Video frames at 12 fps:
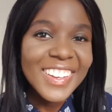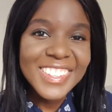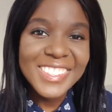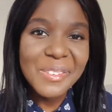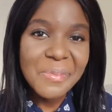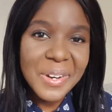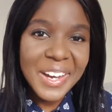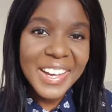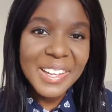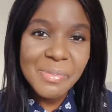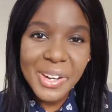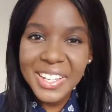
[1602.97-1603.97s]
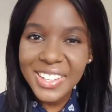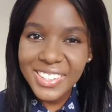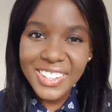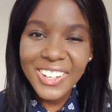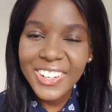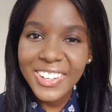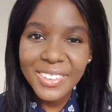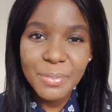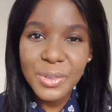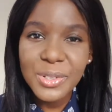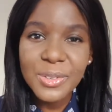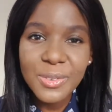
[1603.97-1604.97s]
So buy buy a good
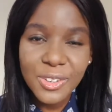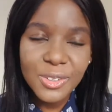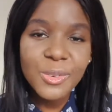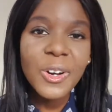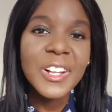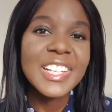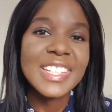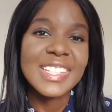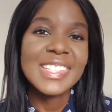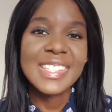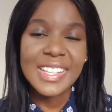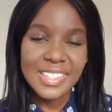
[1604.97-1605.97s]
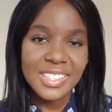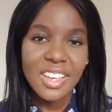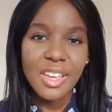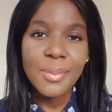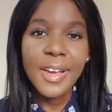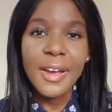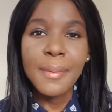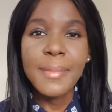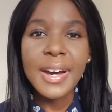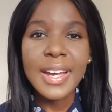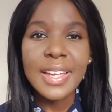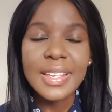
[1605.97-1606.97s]
good good quality stethoscope.
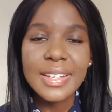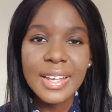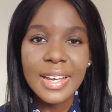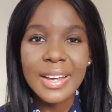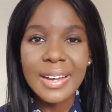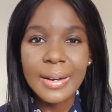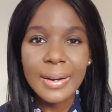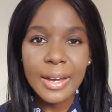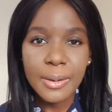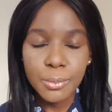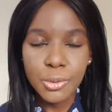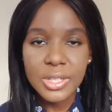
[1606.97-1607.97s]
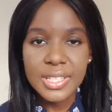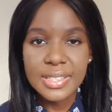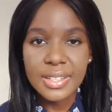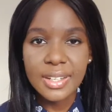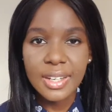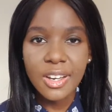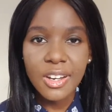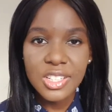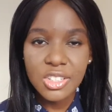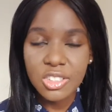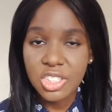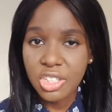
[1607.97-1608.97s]
Mine uh, I bought is a
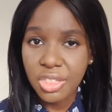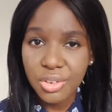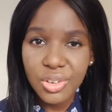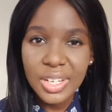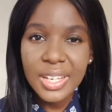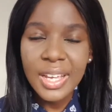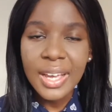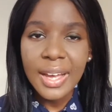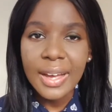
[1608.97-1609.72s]
cardiology three.